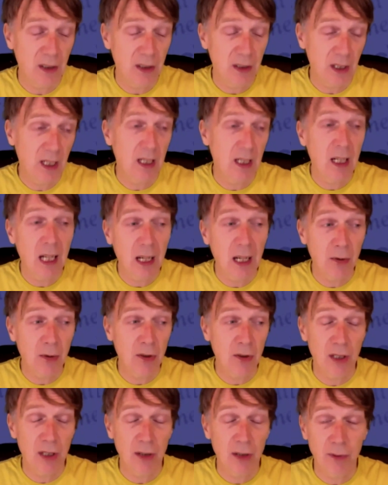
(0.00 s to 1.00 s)
So allow
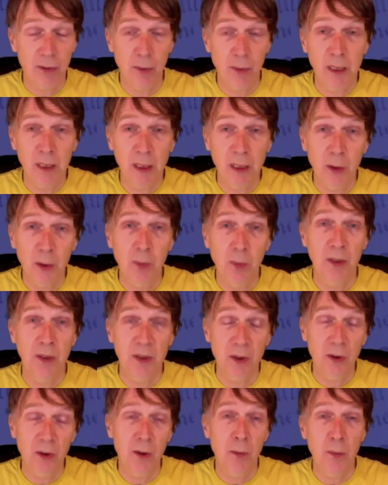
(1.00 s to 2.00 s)
yourself to be open
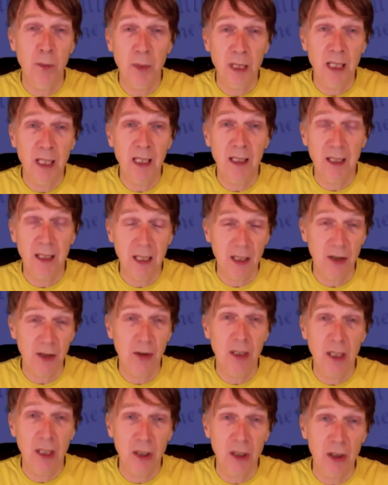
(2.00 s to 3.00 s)
to the pain that
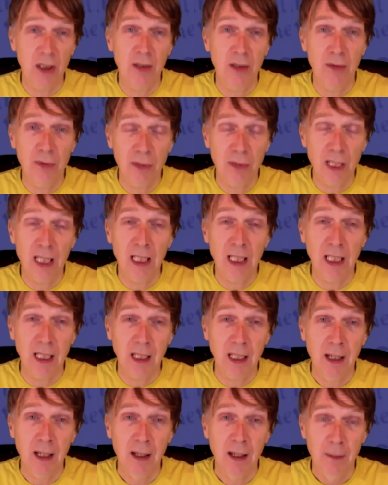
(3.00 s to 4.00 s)
you're actually
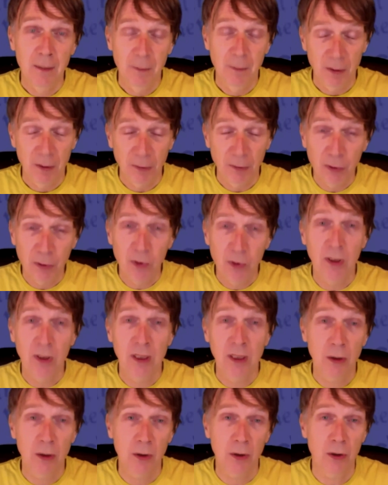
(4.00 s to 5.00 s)
feeling for
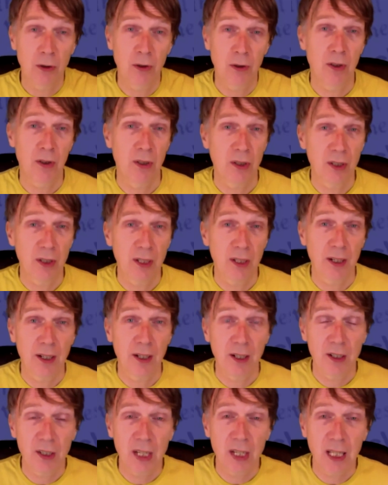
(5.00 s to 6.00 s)
the occurrences that
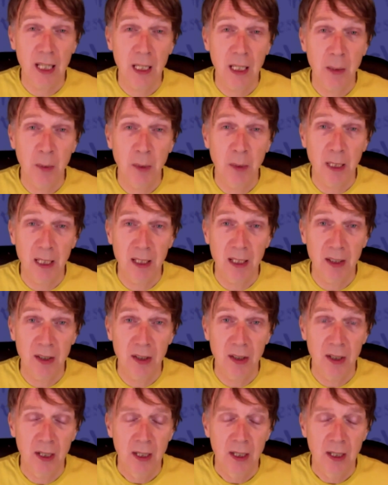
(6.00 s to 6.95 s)
are taking place,